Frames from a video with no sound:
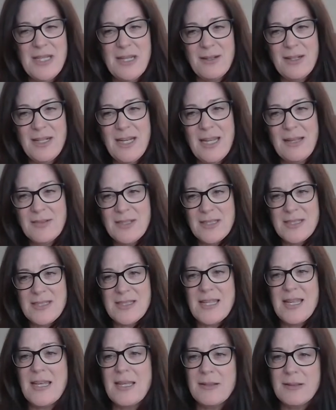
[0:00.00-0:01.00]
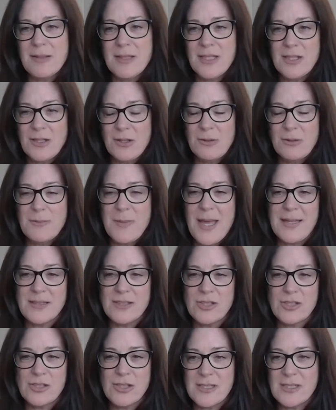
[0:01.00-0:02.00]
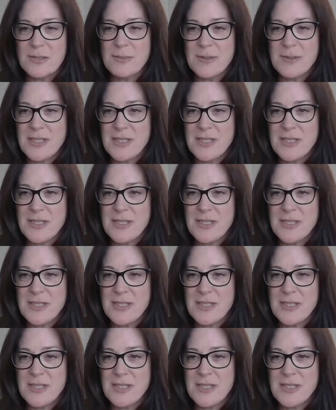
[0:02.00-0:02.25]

I mean, I would have to say, you know, managed